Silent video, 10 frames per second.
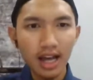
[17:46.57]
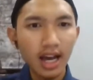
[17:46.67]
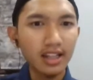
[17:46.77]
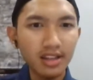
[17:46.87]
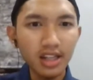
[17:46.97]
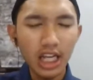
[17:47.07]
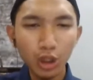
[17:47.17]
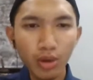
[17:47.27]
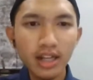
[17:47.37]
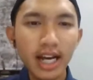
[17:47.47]
I think
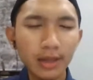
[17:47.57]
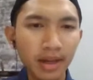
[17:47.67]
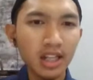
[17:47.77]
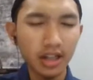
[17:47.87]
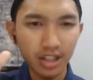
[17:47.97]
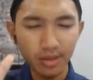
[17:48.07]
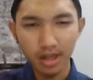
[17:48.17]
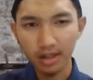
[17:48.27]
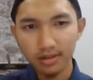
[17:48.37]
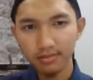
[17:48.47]
it will get many customer.